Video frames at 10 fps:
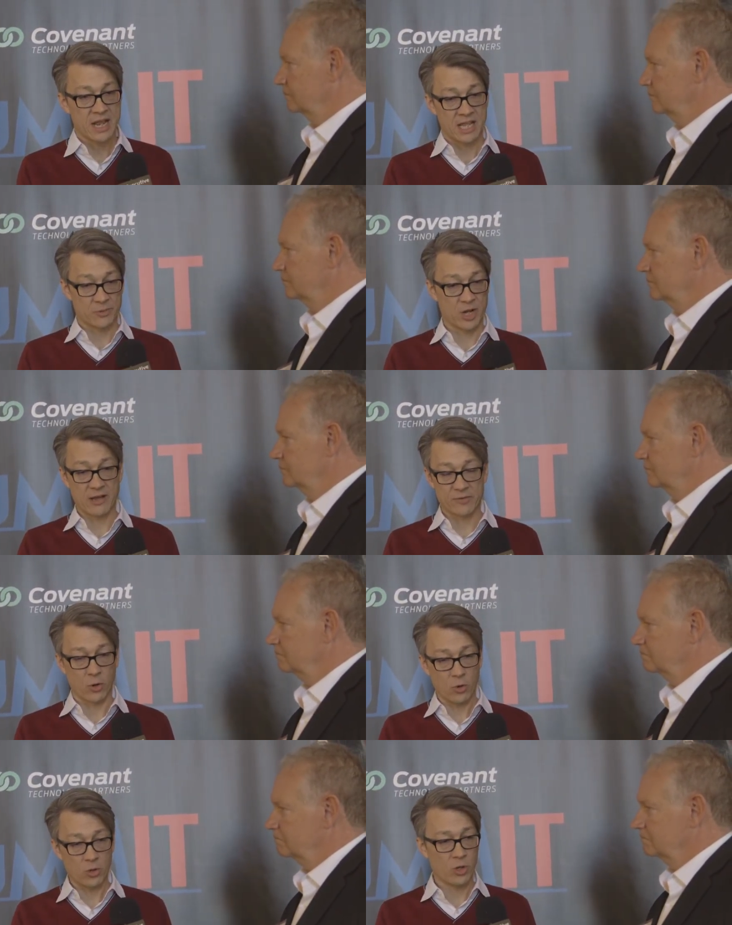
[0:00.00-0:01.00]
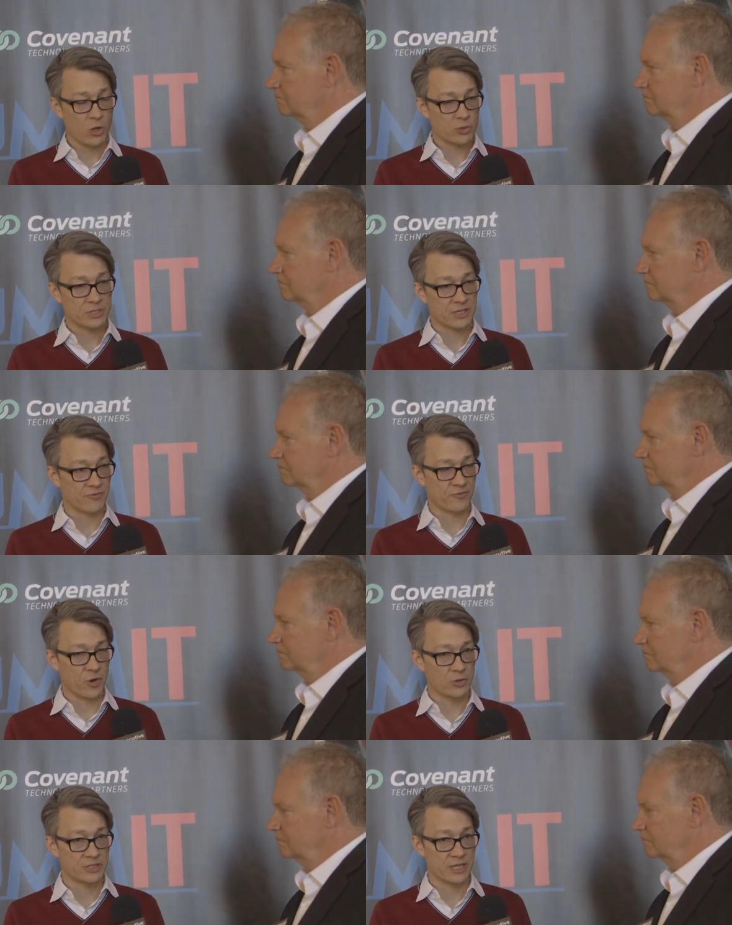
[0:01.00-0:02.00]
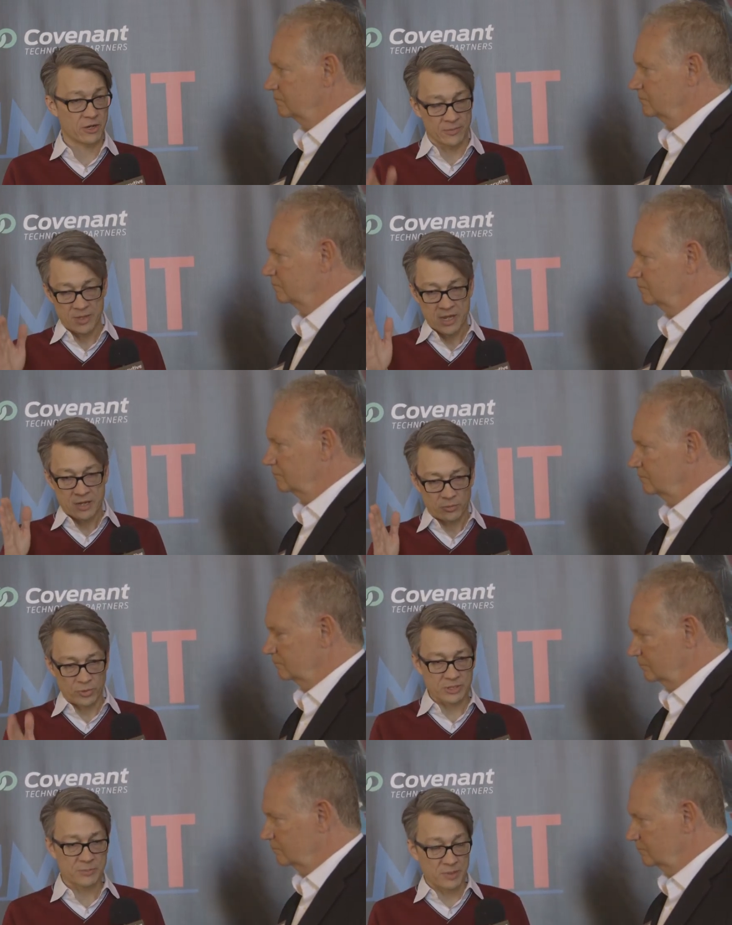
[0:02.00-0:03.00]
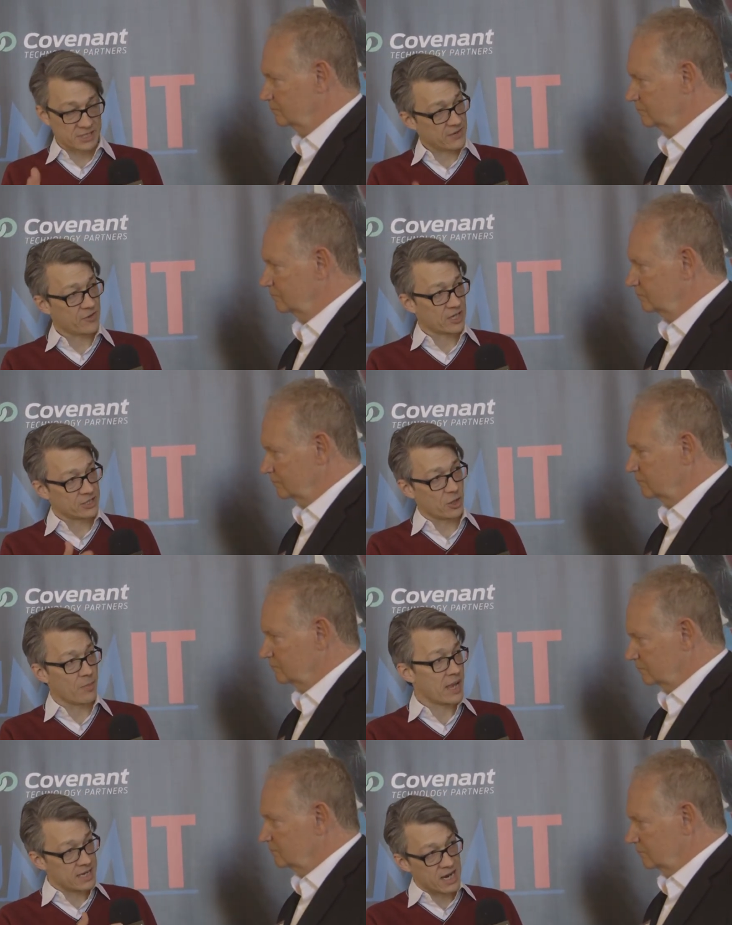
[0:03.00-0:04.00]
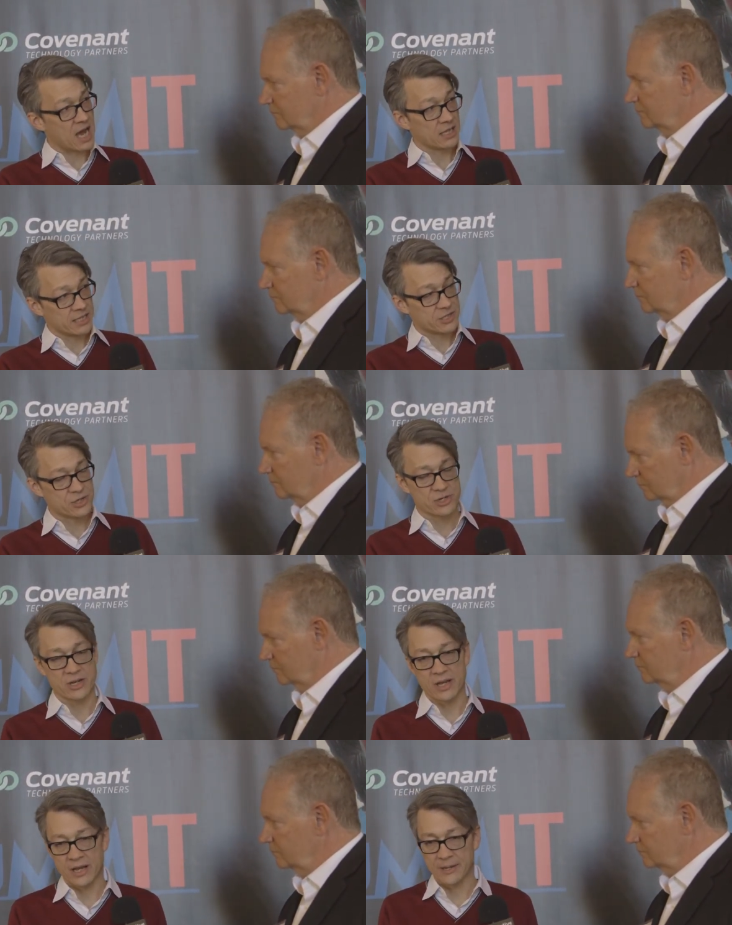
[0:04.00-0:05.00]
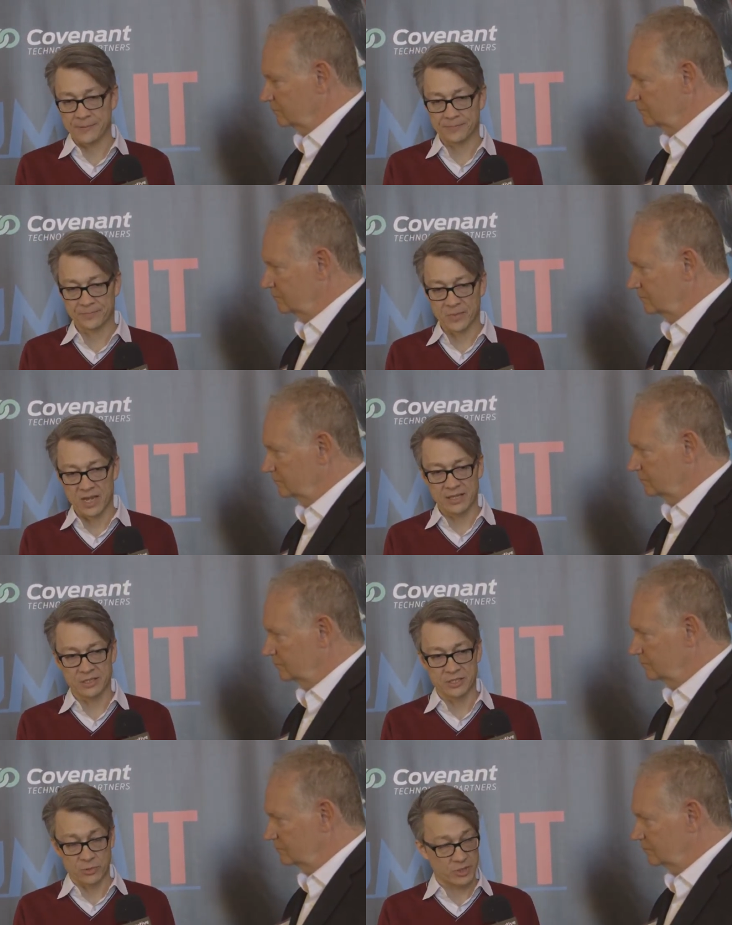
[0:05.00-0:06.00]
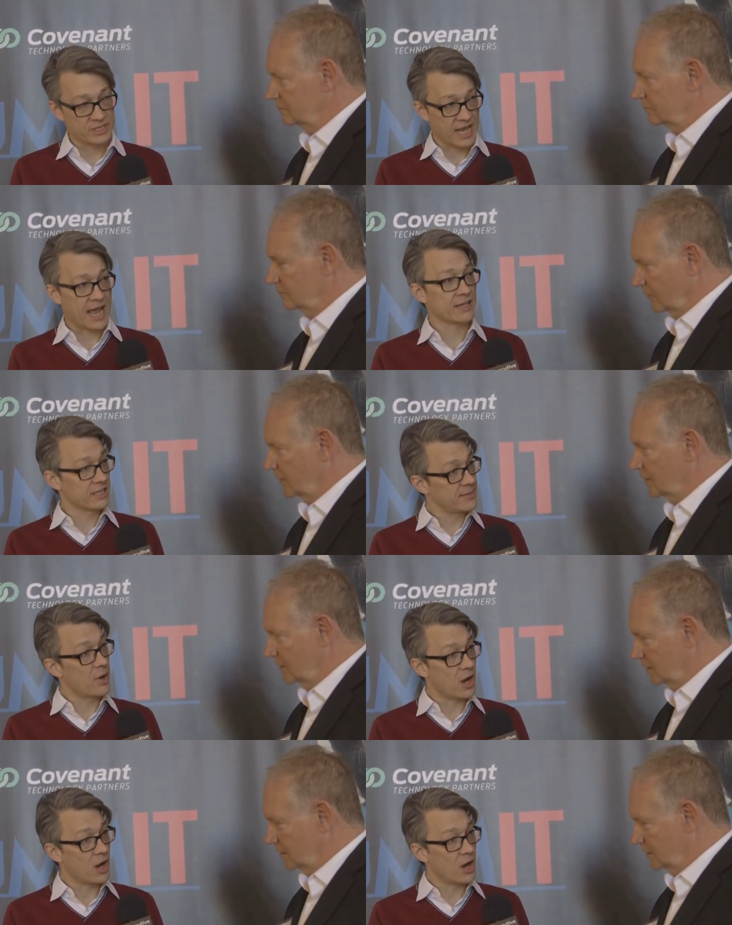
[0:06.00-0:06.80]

Speaker 1: and we have a whole host of folks that are real specific and domain knowledge. Um, and so we tag them